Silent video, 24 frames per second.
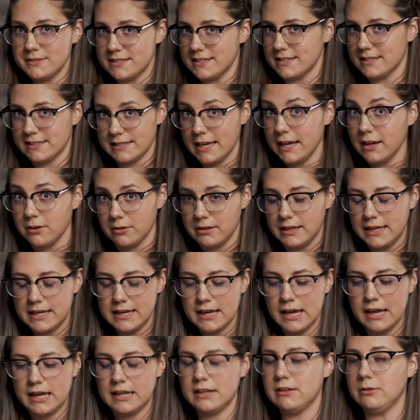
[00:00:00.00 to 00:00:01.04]
was scary.
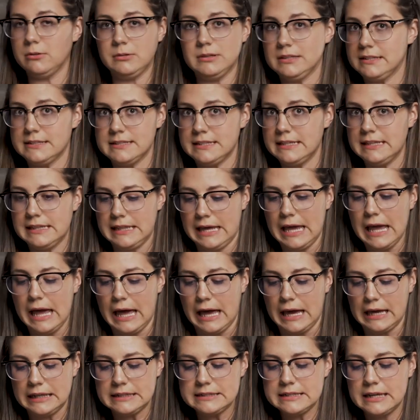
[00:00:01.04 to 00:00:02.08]
I don't want to see
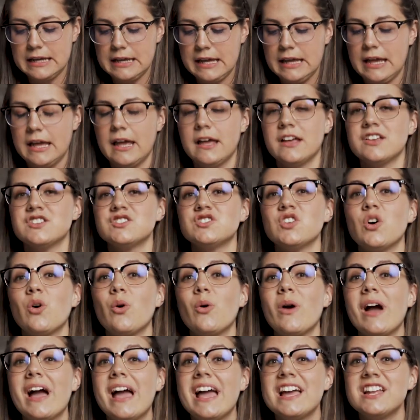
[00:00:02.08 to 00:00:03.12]
that.
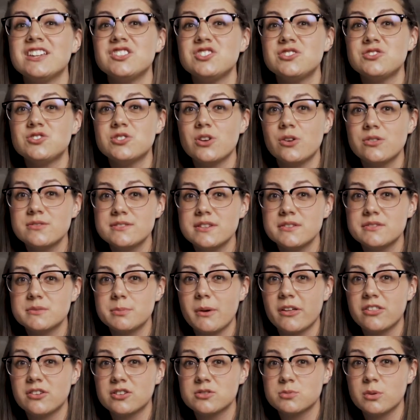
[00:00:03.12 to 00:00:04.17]
So Joseph's
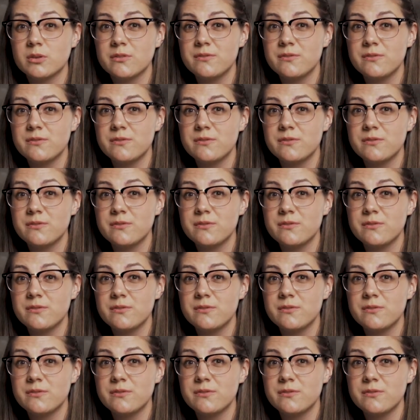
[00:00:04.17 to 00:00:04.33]
brothers were